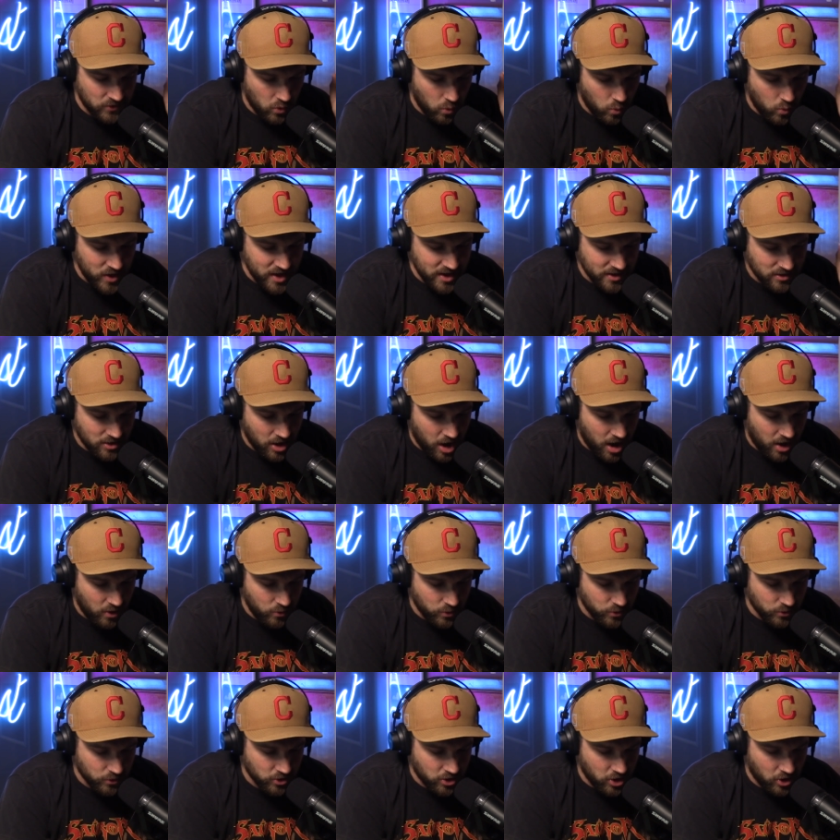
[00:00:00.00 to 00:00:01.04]
We thought
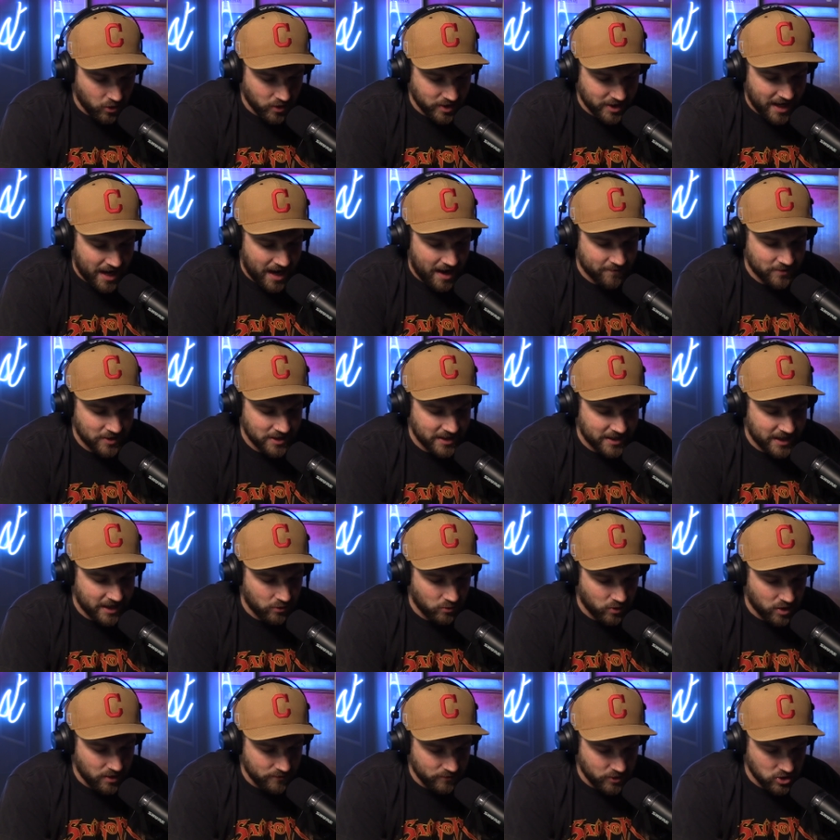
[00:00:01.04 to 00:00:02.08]
we were going to have to get
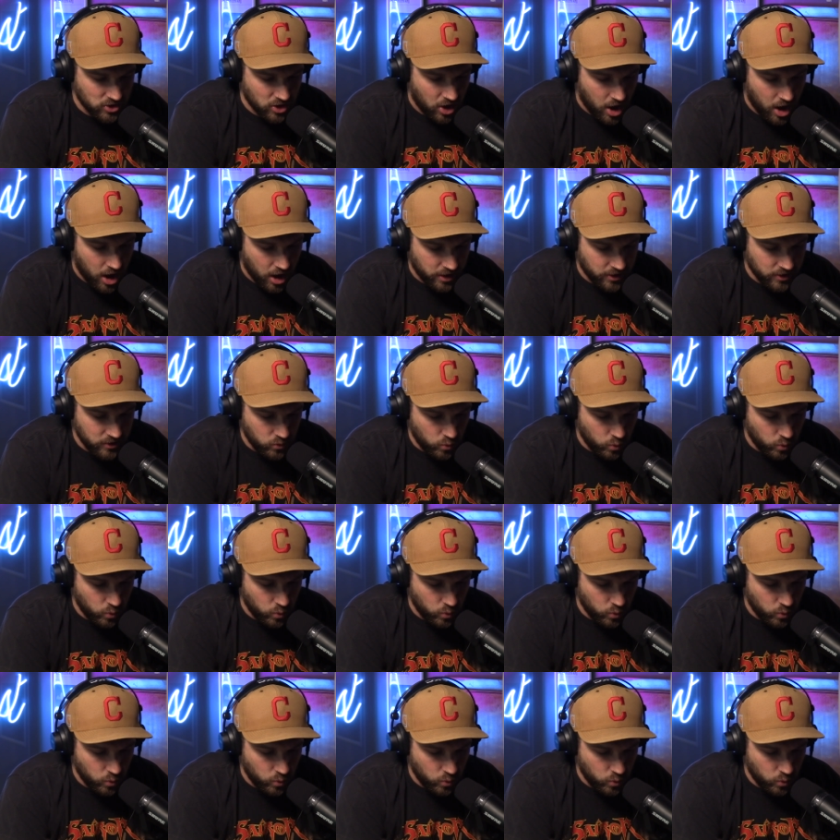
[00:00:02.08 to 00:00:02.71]
rid of a dog,